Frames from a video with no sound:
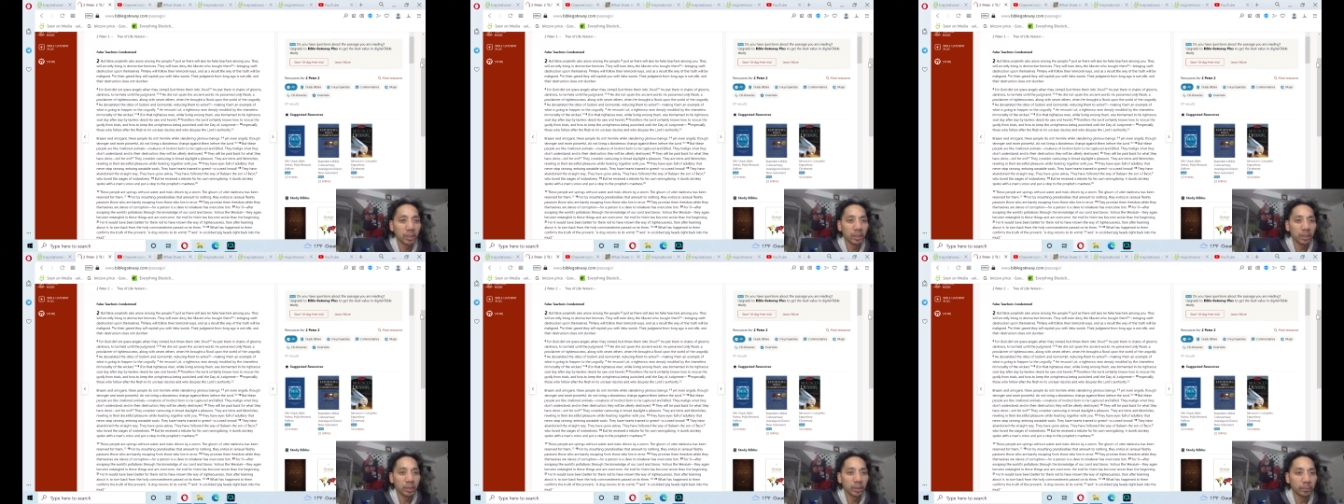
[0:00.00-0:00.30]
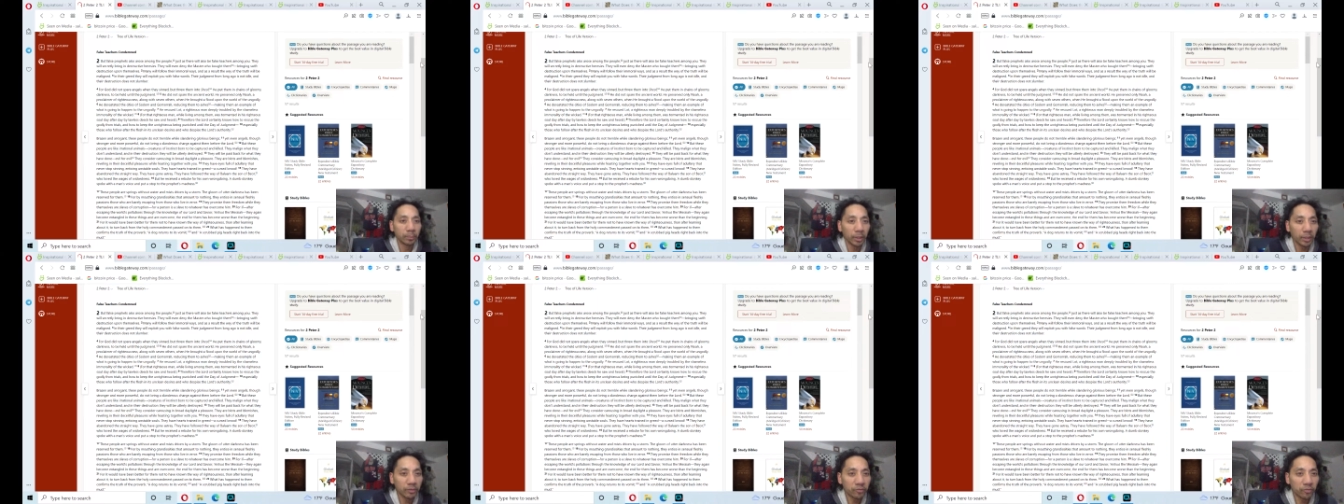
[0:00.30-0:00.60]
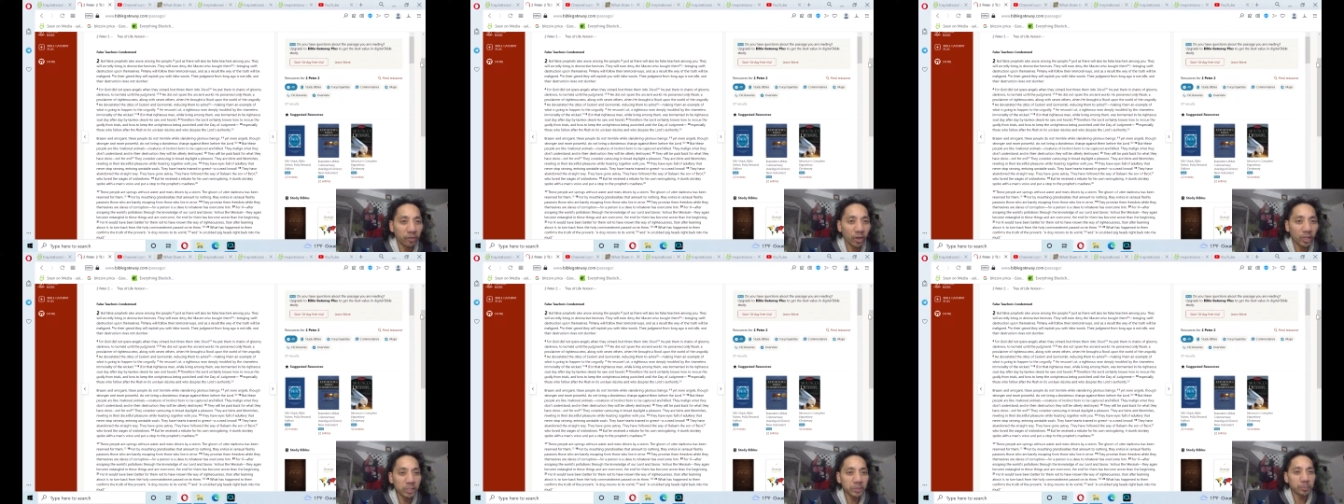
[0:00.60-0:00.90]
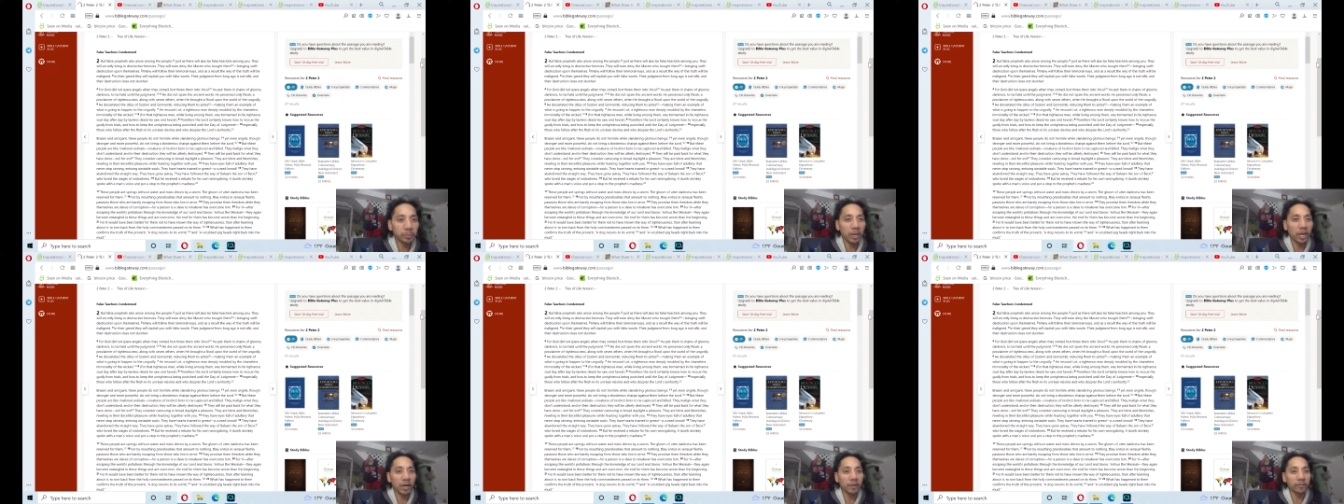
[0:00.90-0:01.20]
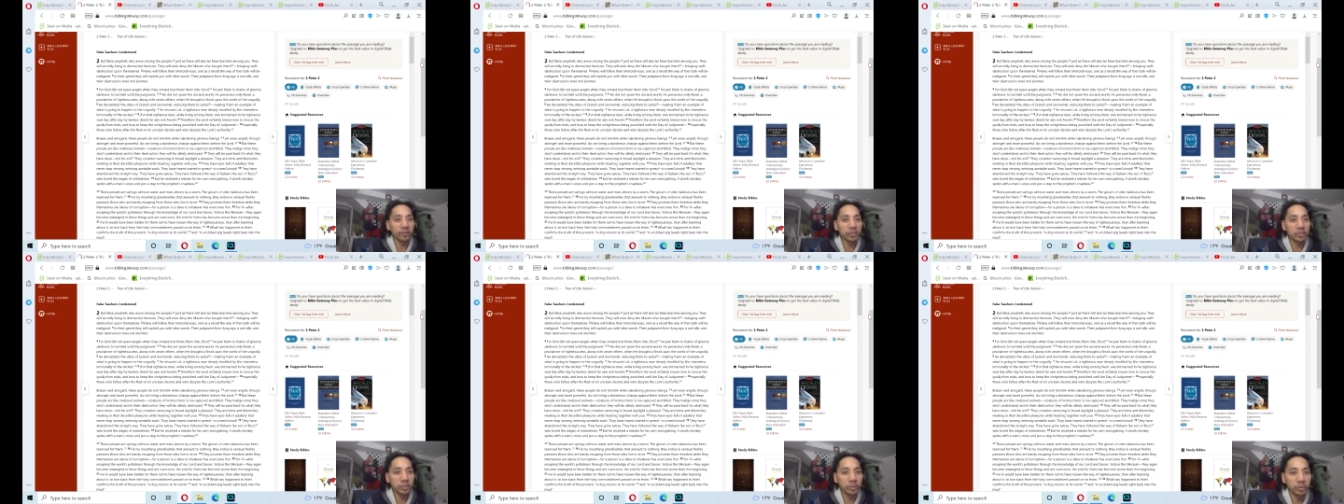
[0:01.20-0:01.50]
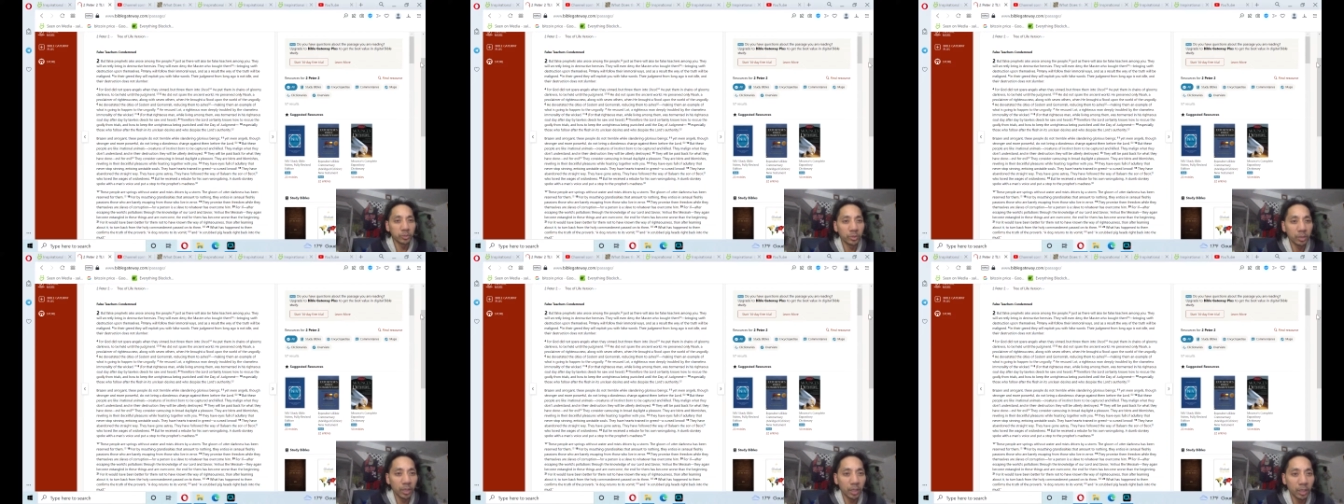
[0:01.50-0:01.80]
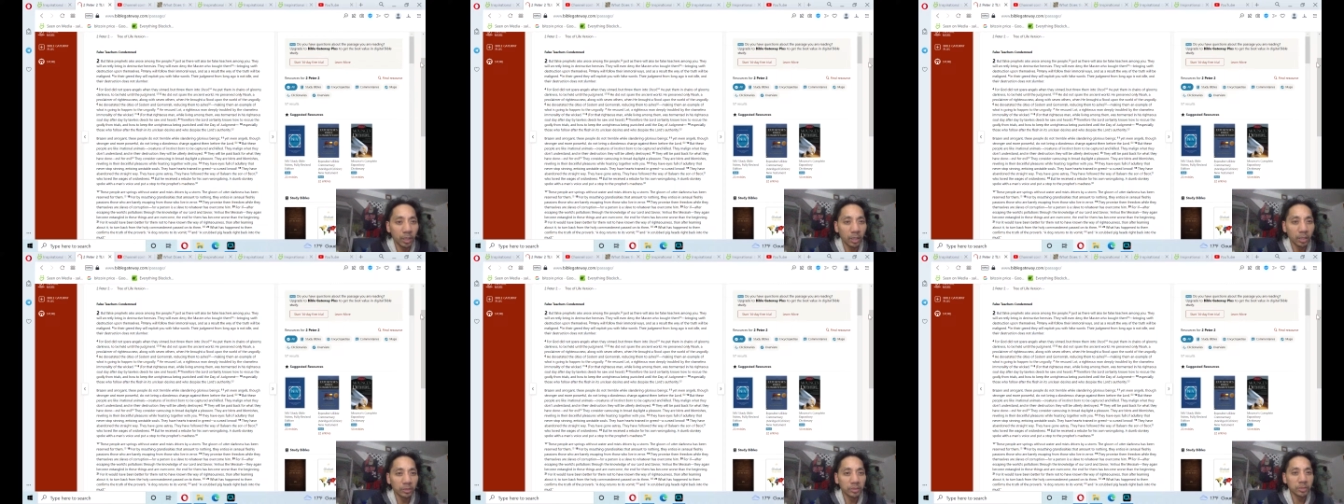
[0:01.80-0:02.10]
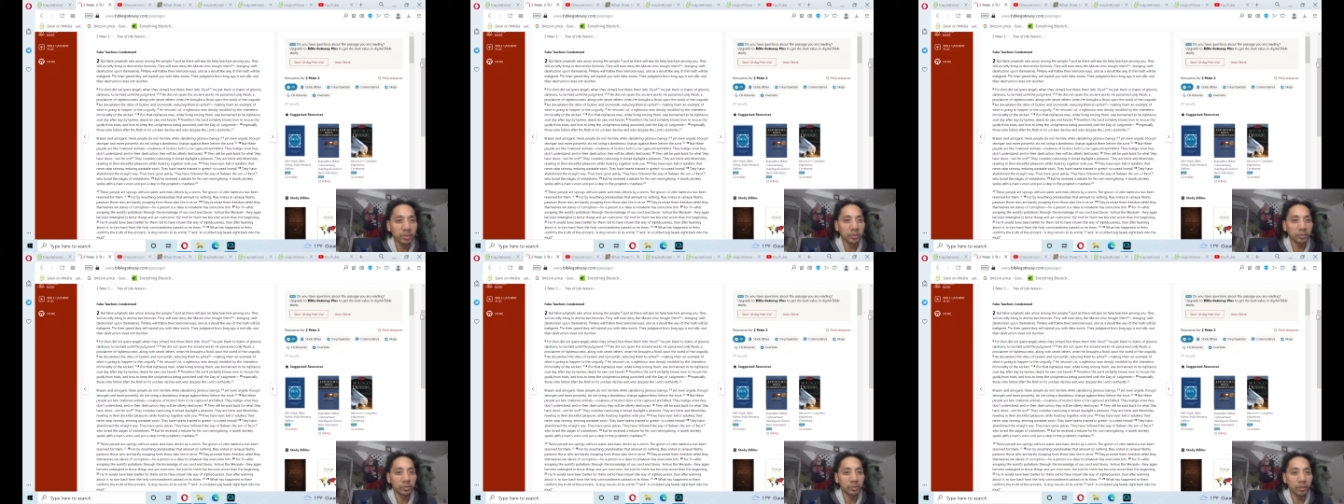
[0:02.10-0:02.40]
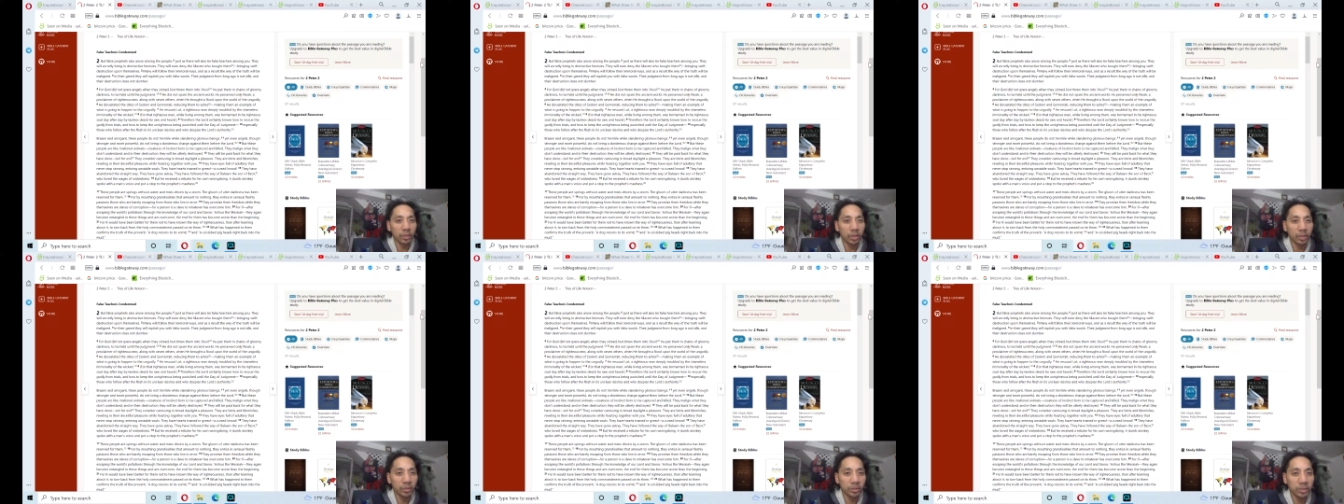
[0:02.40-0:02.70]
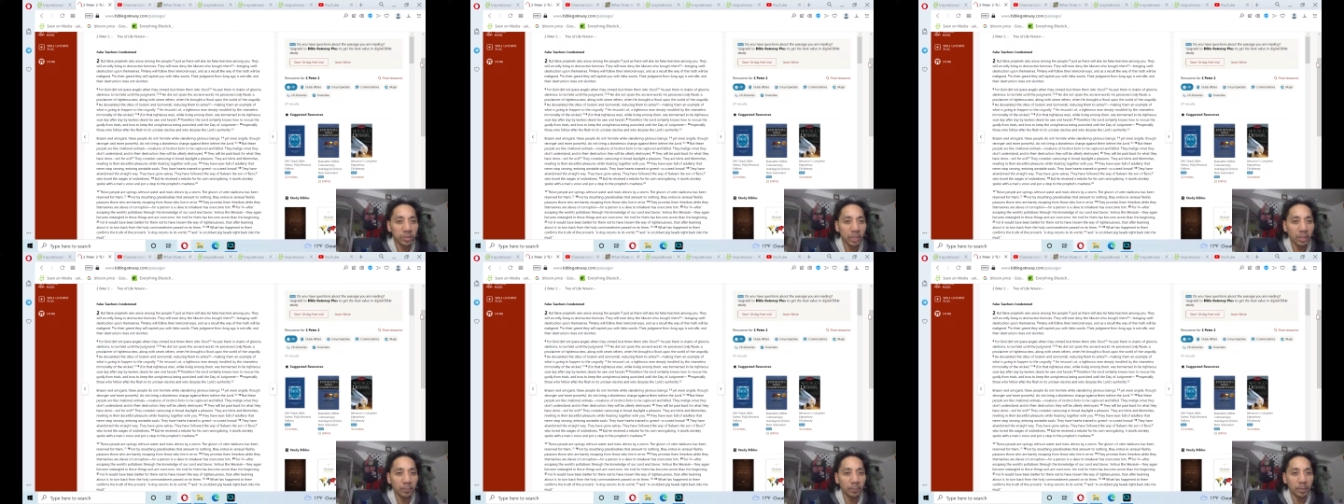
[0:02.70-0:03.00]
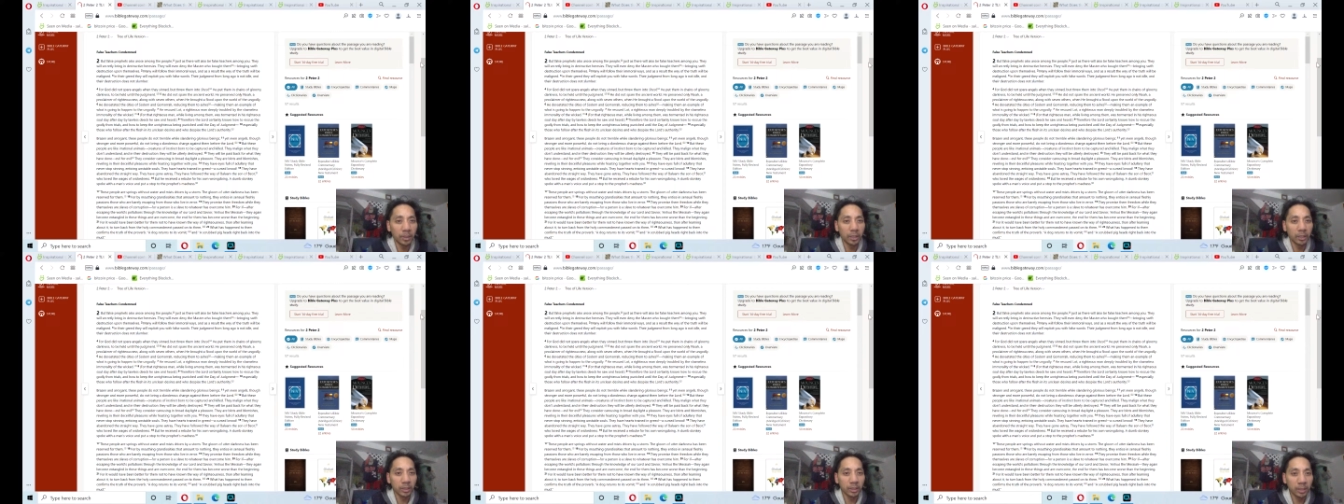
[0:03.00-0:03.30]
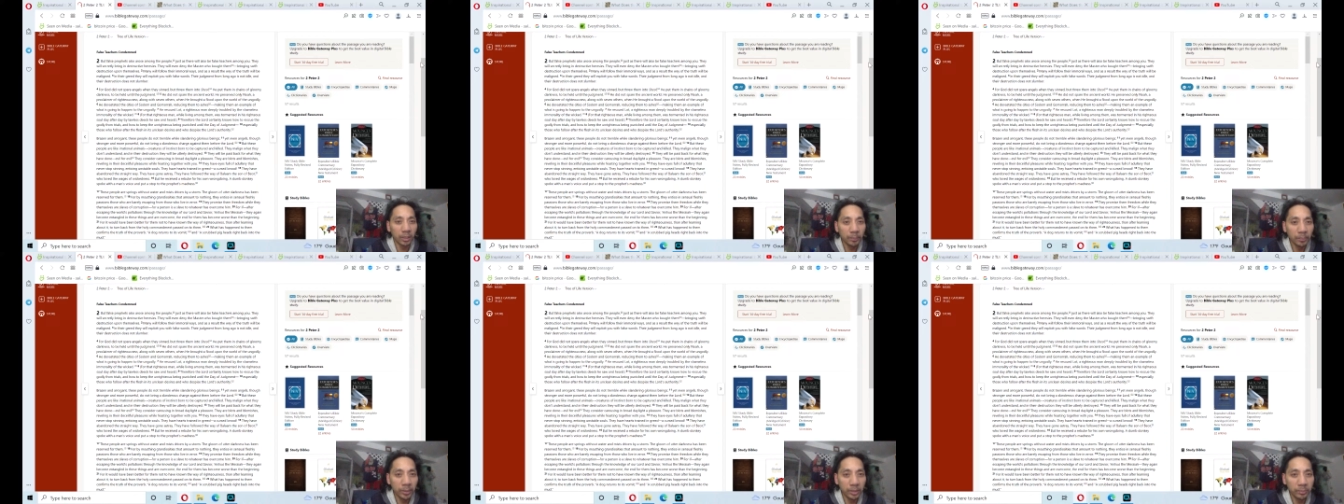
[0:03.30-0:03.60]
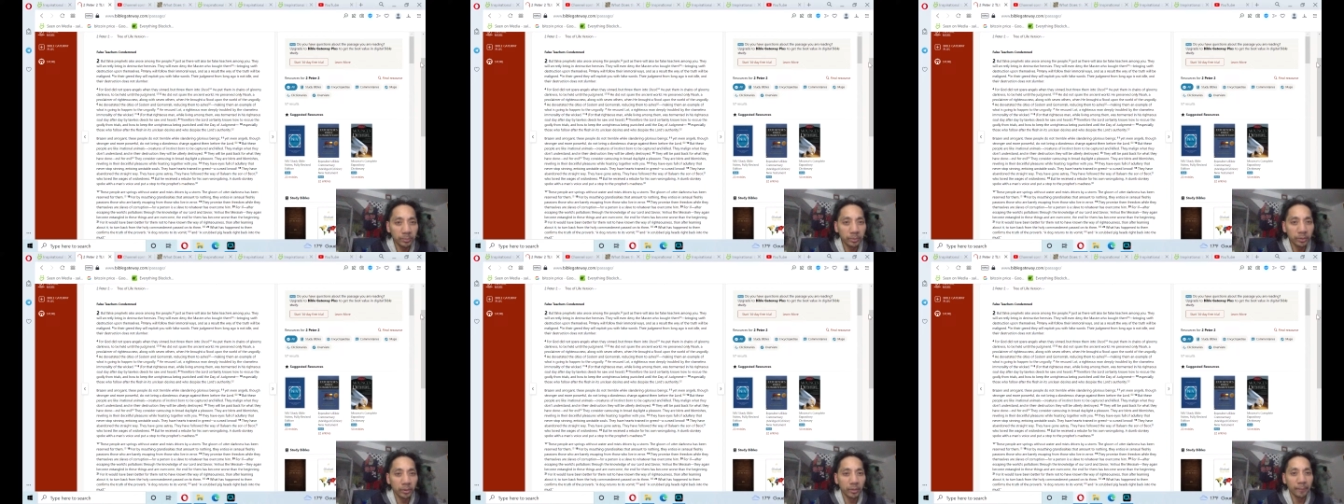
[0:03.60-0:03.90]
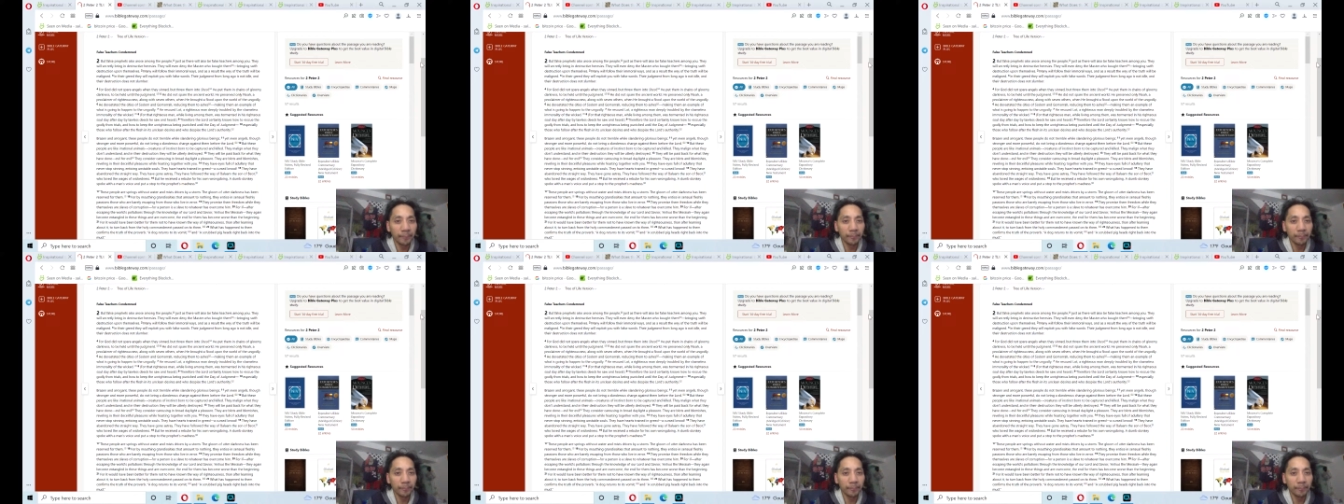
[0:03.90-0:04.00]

But false prophets who also rose among the people,